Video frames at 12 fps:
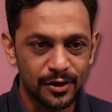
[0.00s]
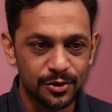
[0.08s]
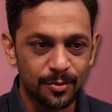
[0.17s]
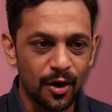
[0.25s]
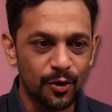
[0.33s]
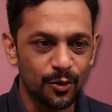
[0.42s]

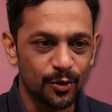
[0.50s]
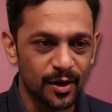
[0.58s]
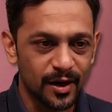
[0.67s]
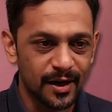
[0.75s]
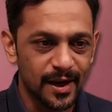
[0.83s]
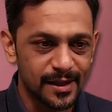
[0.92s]
Tomorrow,
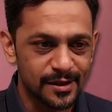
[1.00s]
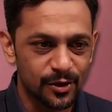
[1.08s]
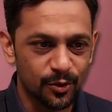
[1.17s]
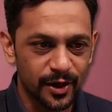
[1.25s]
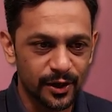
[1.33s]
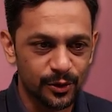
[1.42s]
let's
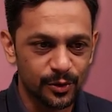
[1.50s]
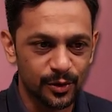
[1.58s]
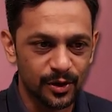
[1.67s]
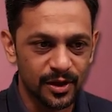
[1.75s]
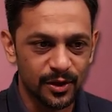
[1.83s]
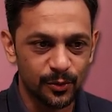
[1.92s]
look into
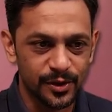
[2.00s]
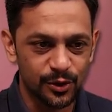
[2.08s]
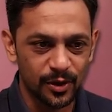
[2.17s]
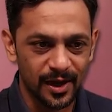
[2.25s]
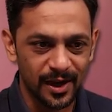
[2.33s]
the visual